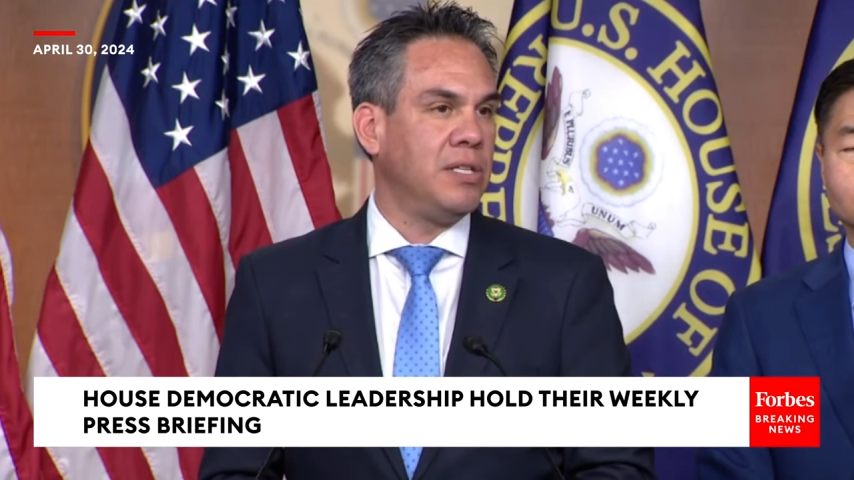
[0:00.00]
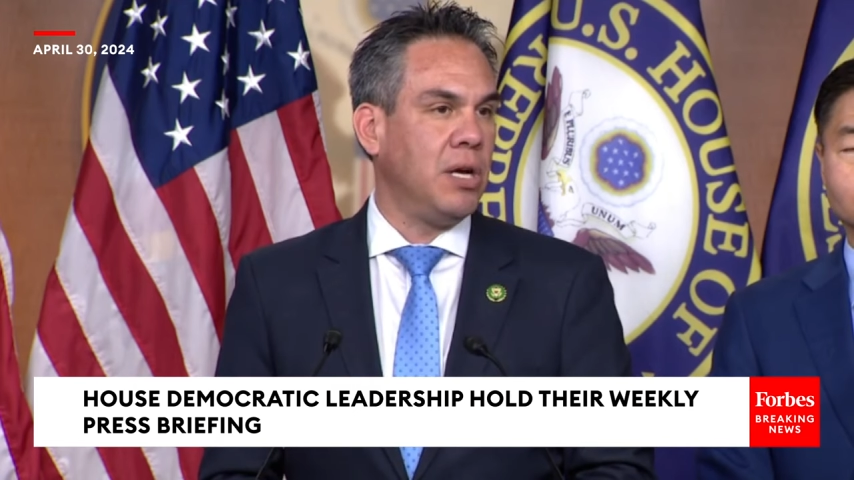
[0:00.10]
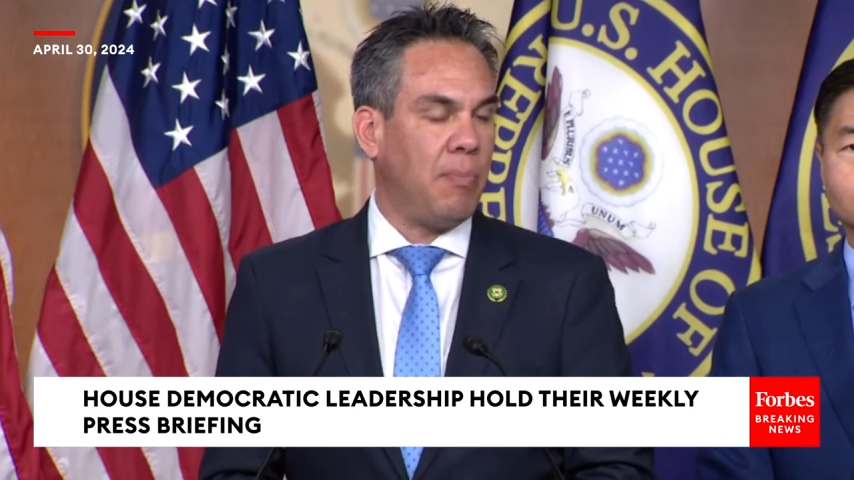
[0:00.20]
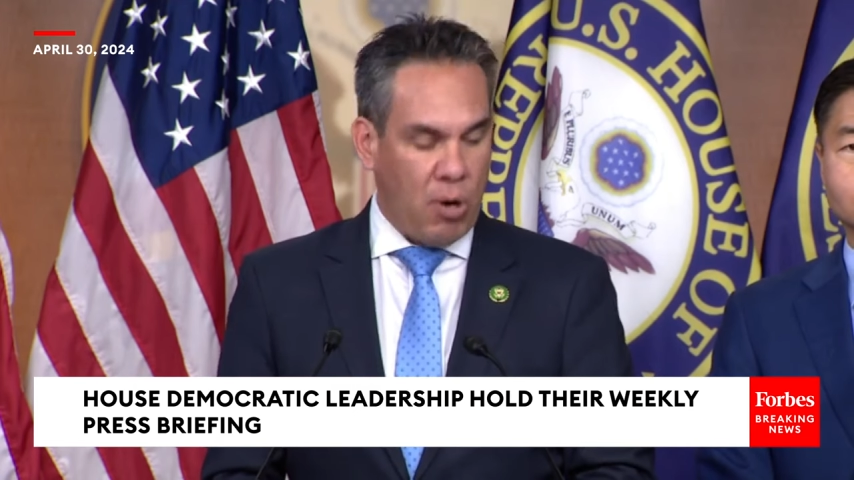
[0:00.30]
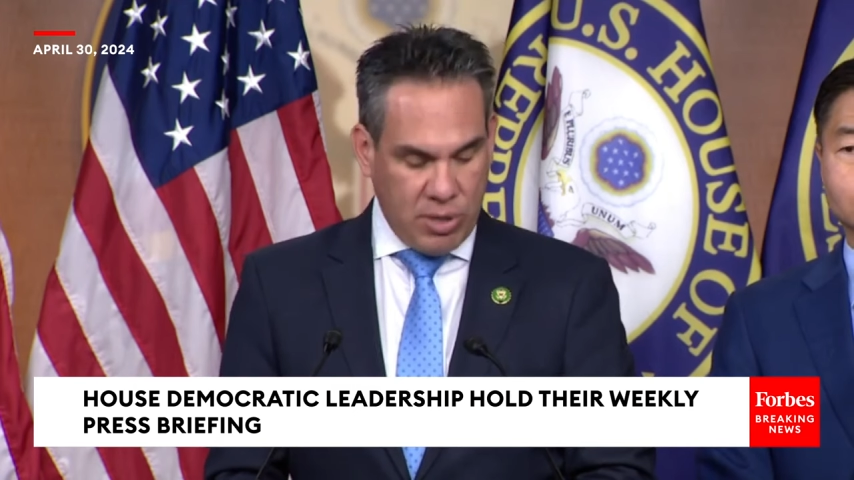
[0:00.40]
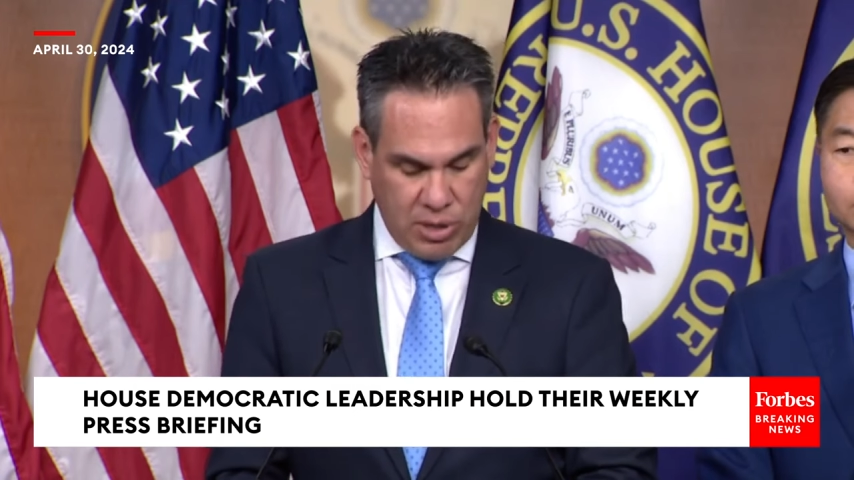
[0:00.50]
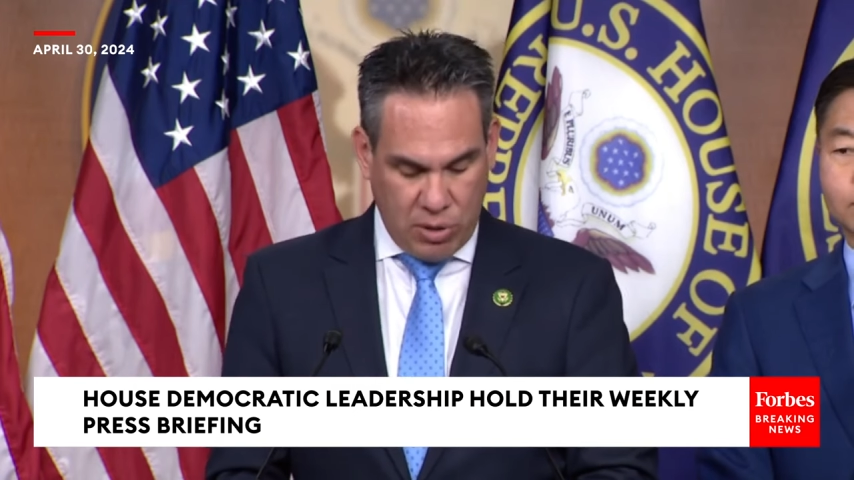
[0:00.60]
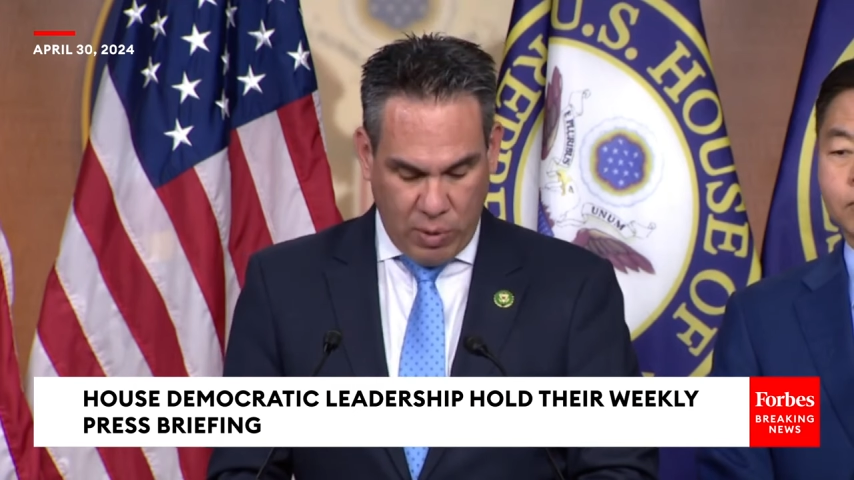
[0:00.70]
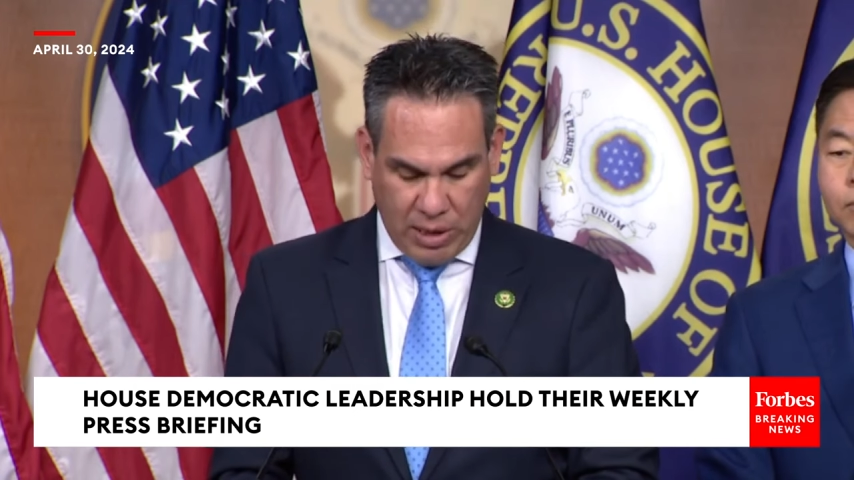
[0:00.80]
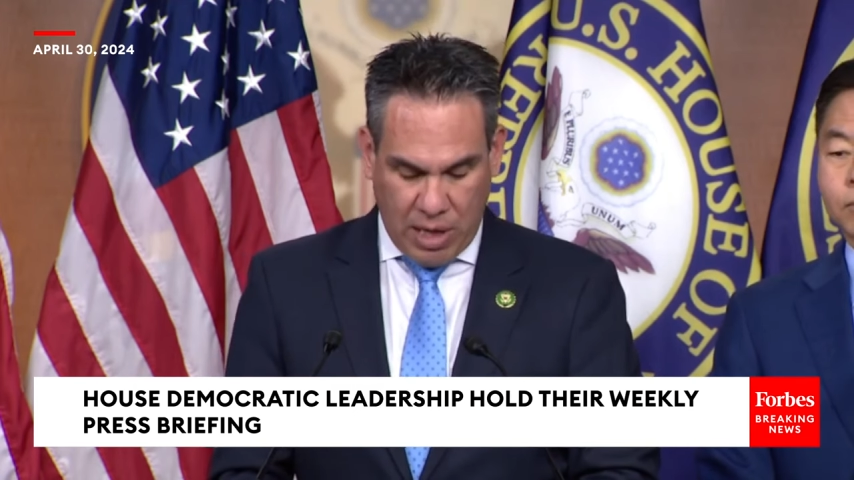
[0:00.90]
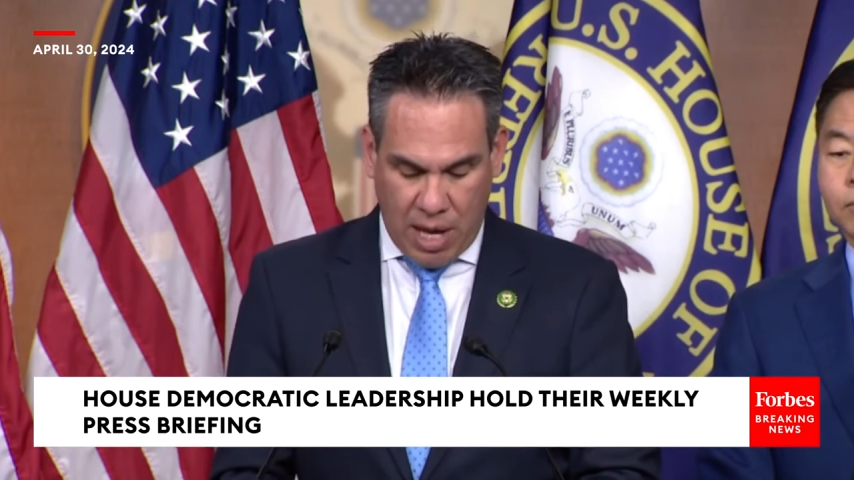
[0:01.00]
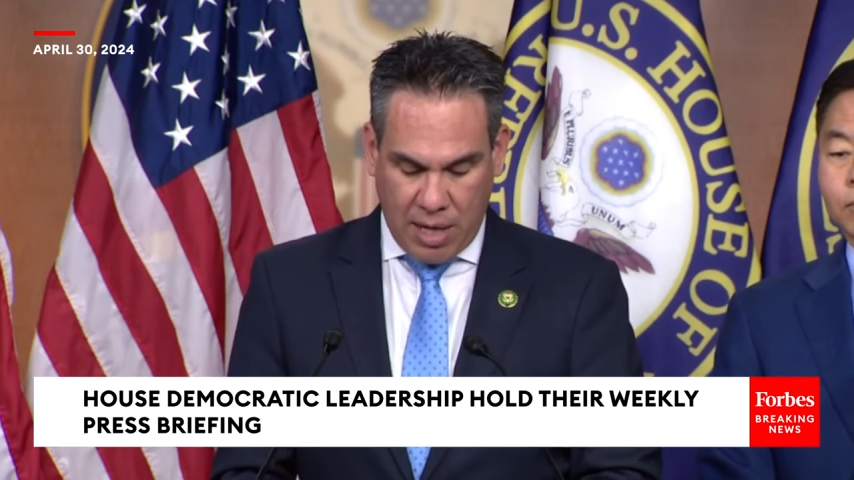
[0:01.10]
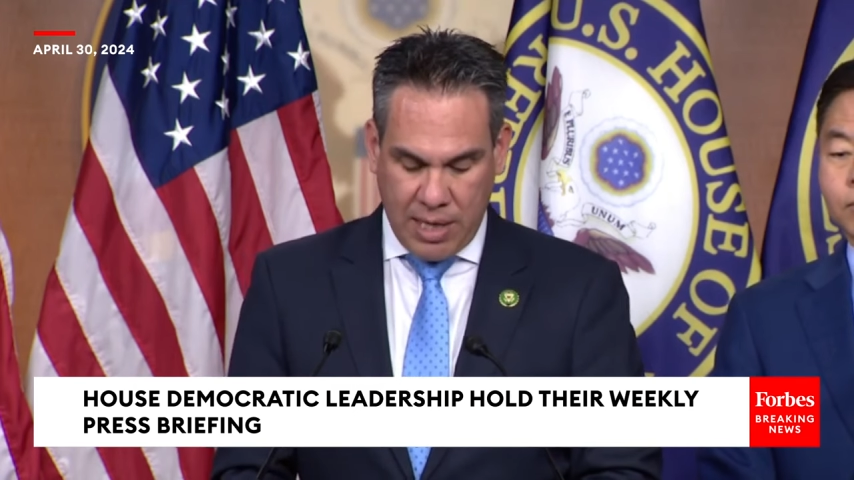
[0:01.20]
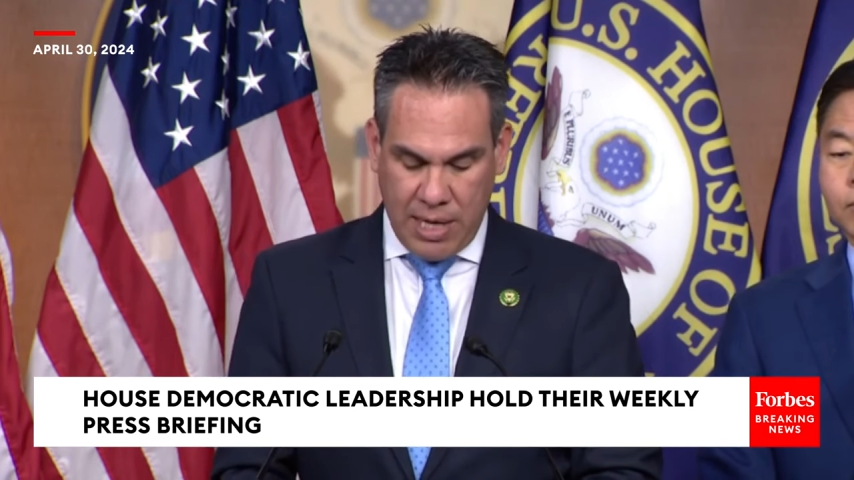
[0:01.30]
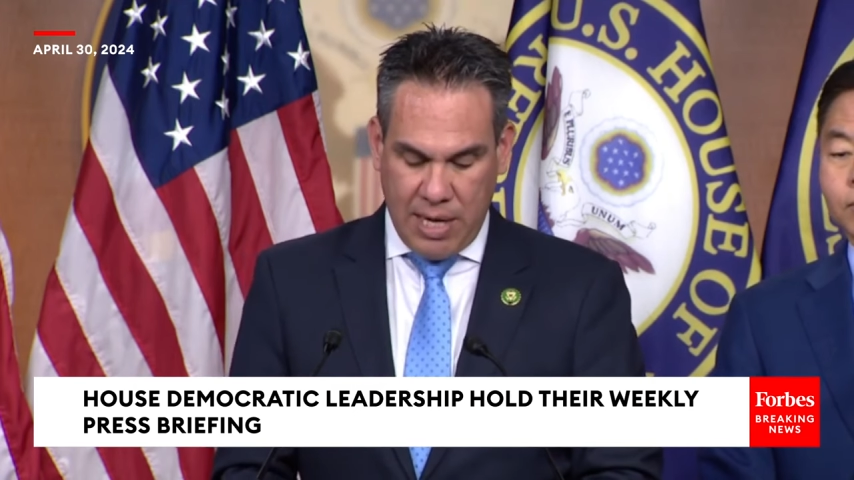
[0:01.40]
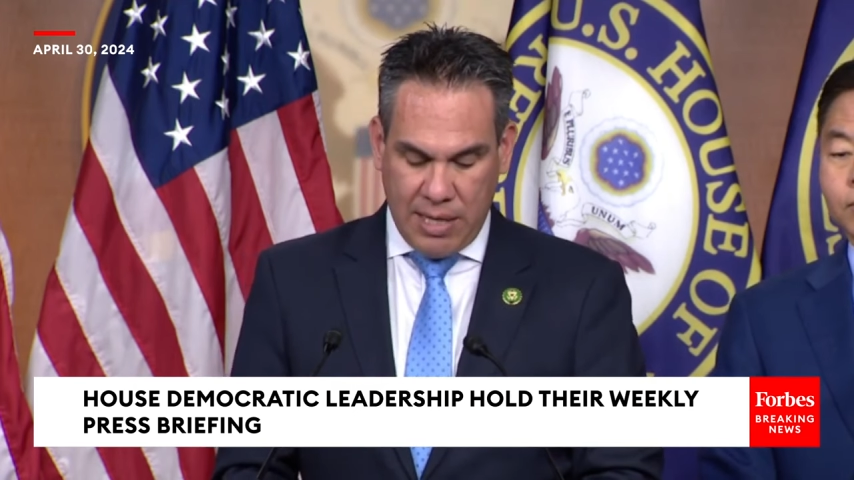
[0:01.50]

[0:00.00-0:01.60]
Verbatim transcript: to partisan gridlock